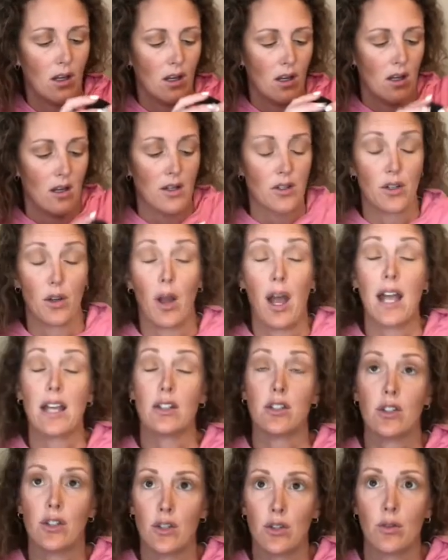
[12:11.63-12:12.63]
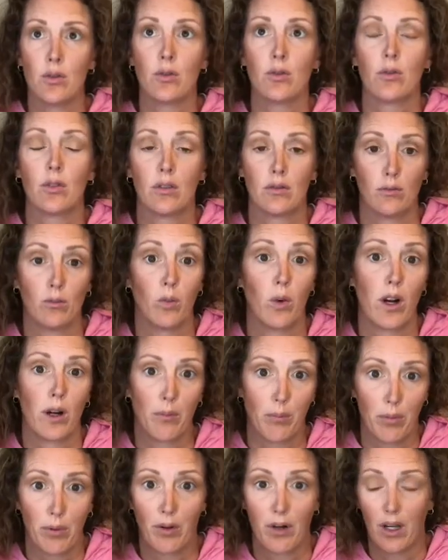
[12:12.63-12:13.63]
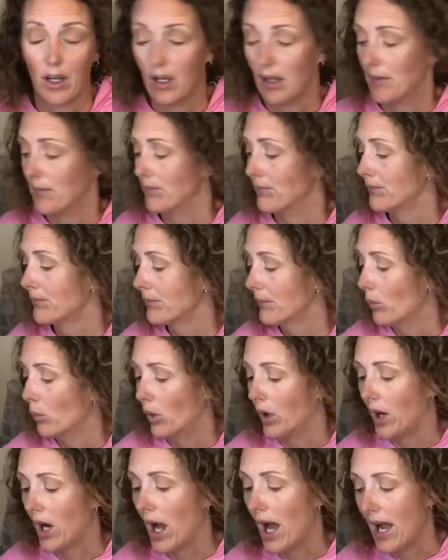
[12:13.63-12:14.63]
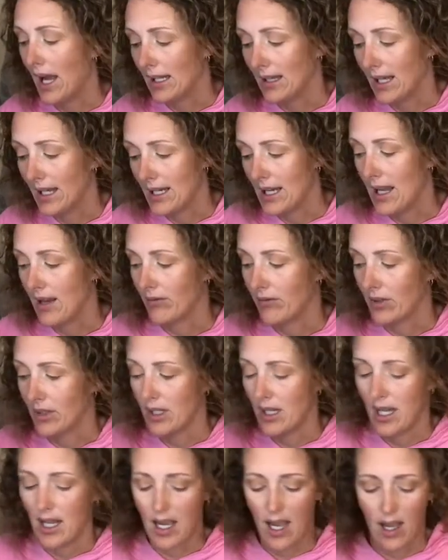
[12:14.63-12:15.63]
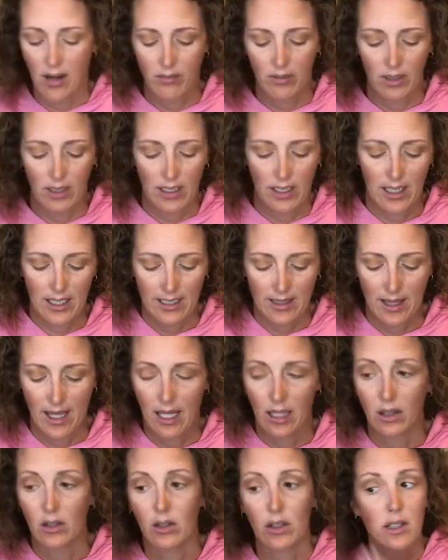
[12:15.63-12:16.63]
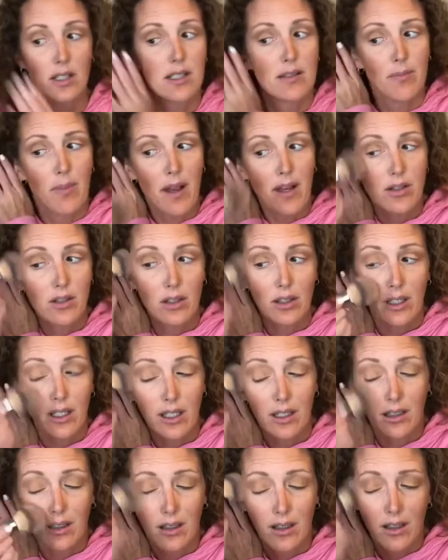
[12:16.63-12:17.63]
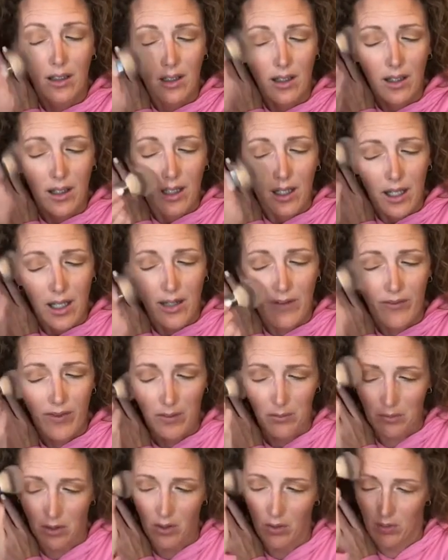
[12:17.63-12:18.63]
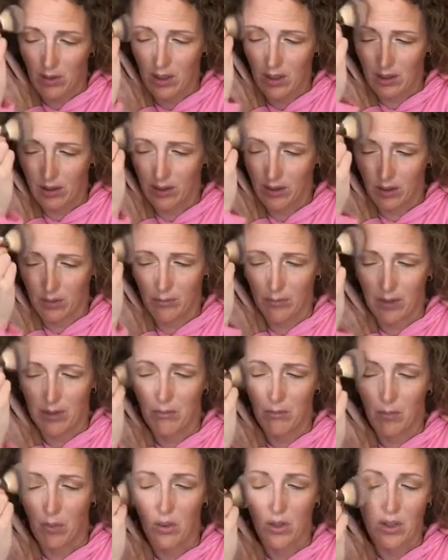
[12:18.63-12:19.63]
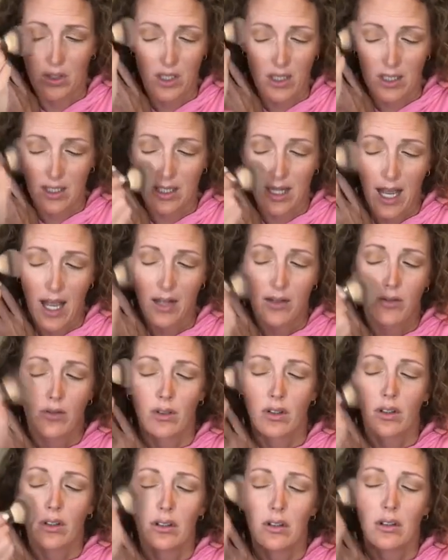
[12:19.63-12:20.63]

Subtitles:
So I do wear a highlight every day. I really like that look, especially if I'm going a little bit more just natural.